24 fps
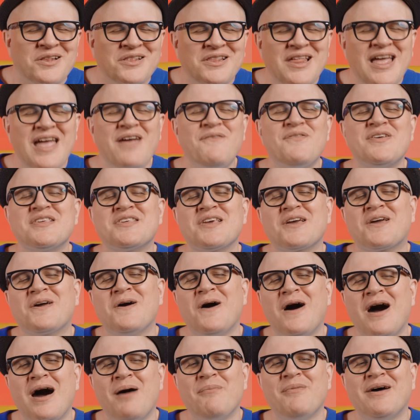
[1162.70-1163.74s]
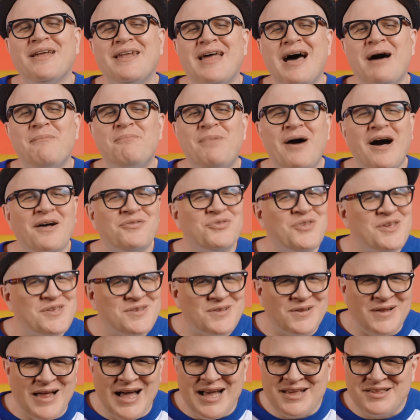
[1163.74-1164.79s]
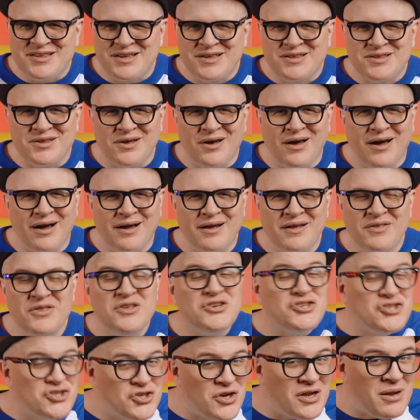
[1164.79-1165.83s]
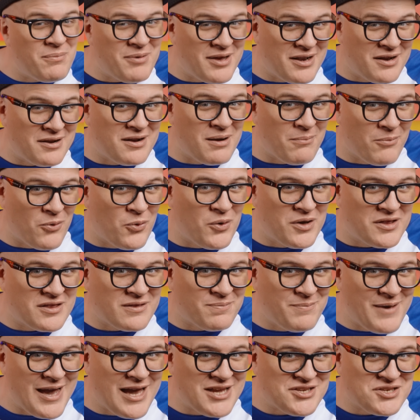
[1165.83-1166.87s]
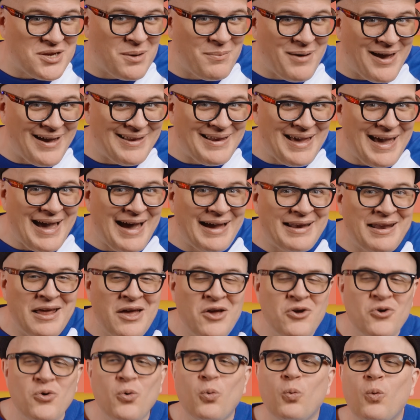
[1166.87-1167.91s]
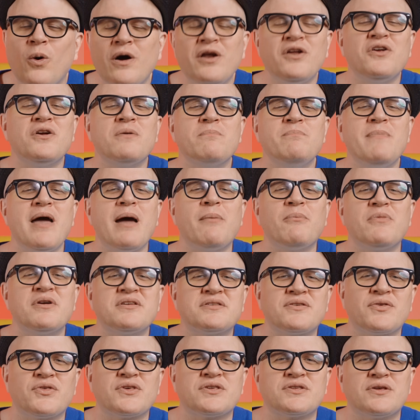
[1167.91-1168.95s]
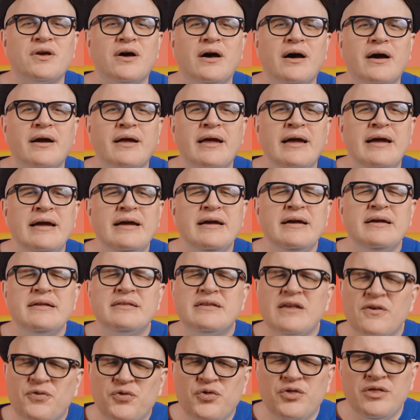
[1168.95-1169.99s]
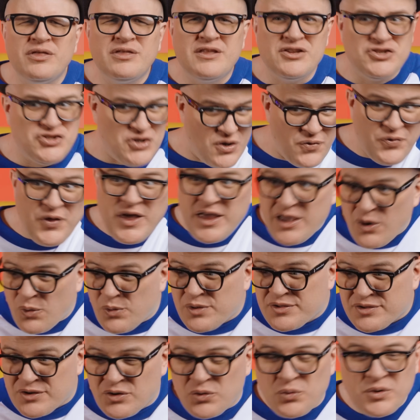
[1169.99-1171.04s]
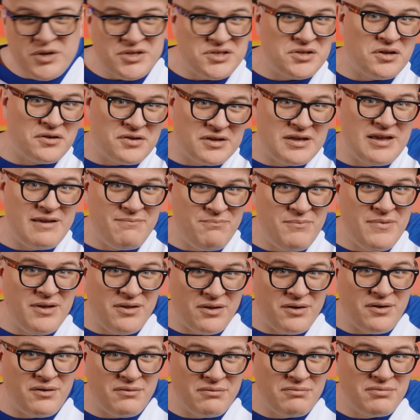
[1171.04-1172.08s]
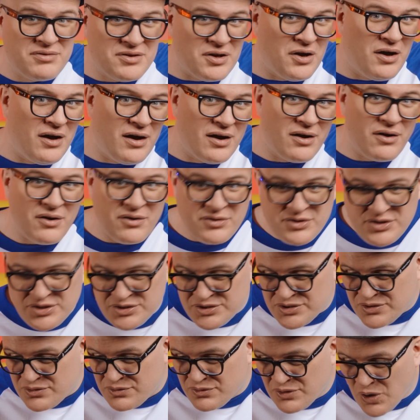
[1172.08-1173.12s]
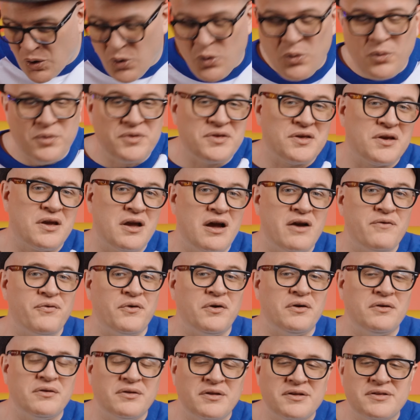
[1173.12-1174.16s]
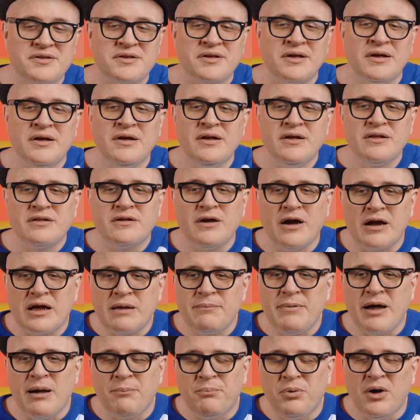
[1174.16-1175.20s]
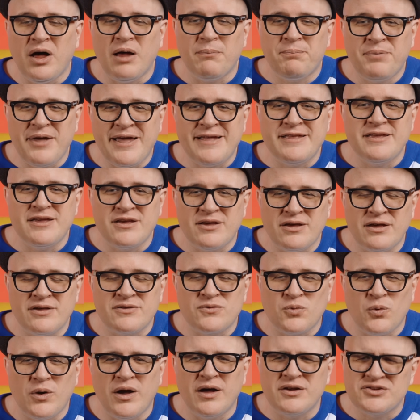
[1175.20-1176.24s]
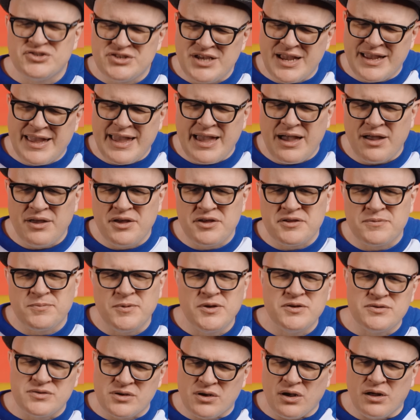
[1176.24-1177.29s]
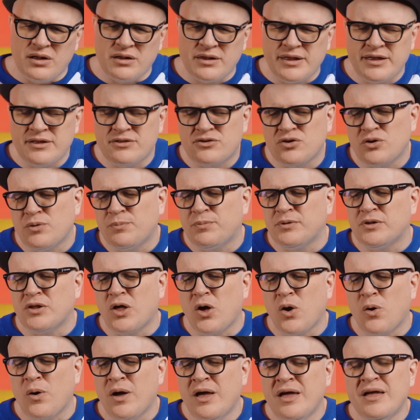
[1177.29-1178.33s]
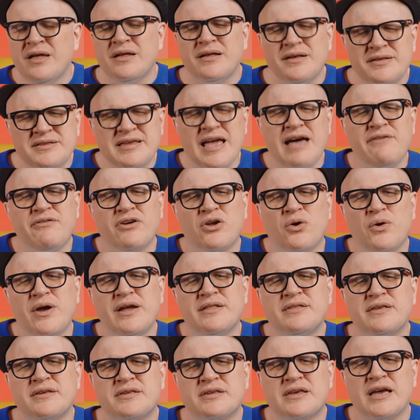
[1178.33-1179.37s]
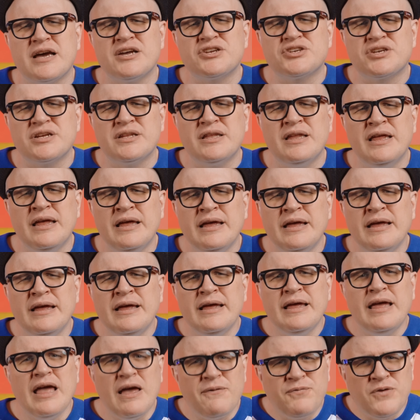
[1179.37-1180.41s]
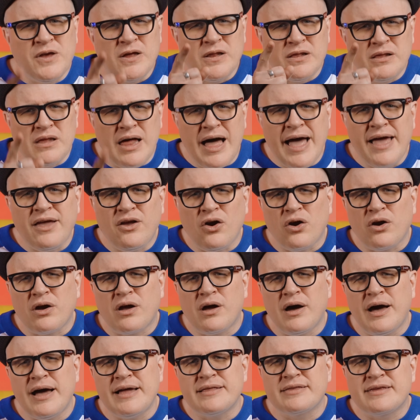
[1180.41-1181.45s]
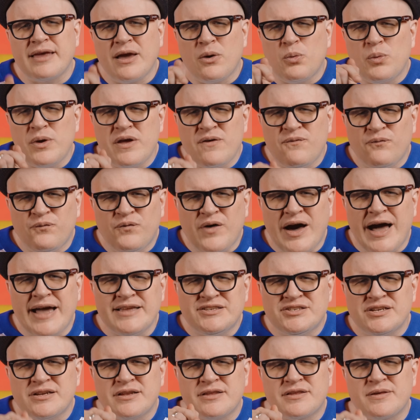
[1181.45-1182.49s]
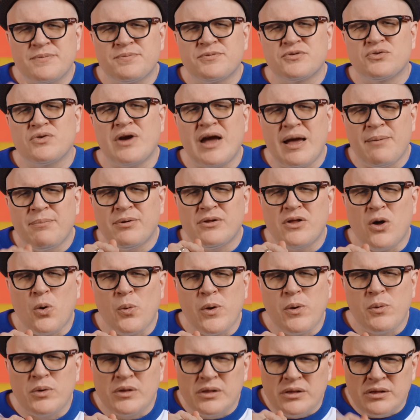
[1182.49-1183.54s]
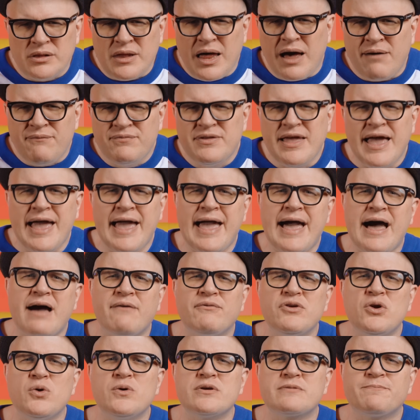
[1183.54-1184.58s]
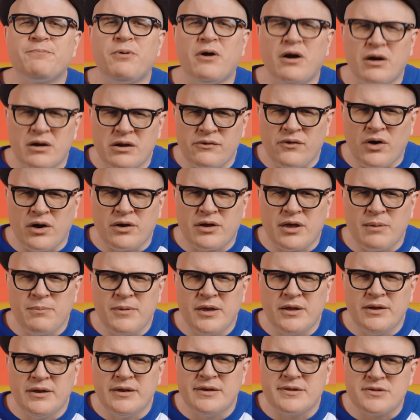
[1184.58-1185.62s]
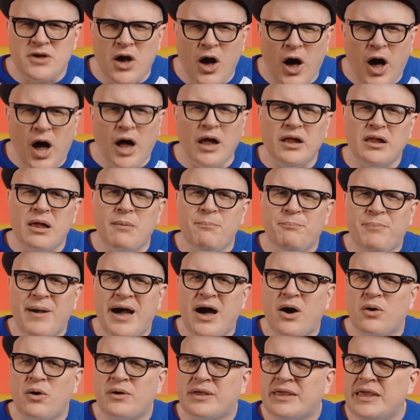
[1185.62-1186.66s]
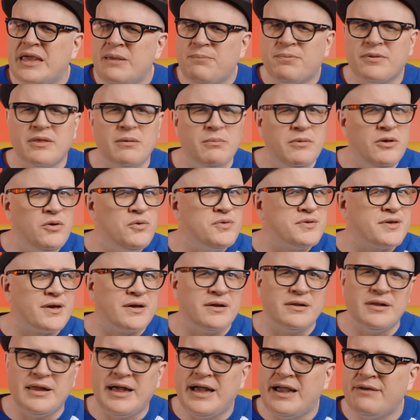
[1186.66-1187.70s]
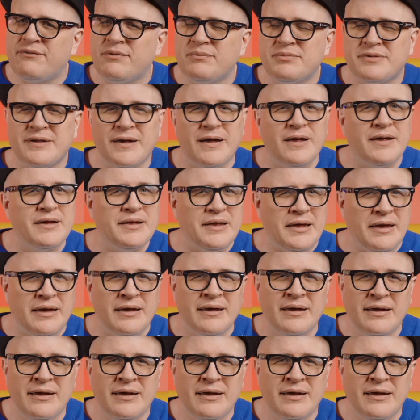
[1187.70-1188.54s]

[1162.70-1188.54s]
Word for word: Leave us a comment about this classic song. This should have been a number one smash, I might add. What are your memories of the song? You th did you think it was an original Steve Miller song, or did you know it was a cover? Let's talk about Paul Pena as well. Check out his music. I'll link to it below. Let's have a great discussion. If you like our content, we invite you to subscribe below. We would love to have you as part of our community. It's all about keeping the music alive, I'm telling you.